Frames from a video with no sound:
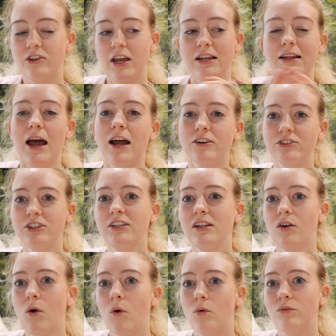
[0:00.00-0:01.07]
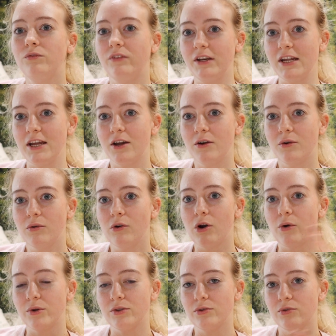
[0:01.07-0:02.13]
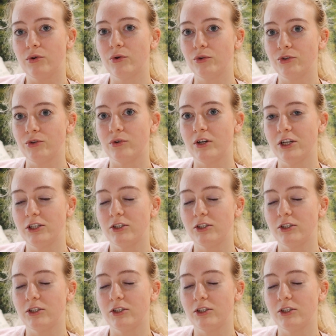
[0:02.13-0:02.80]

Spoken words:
I actually did a whole video going through the whole story,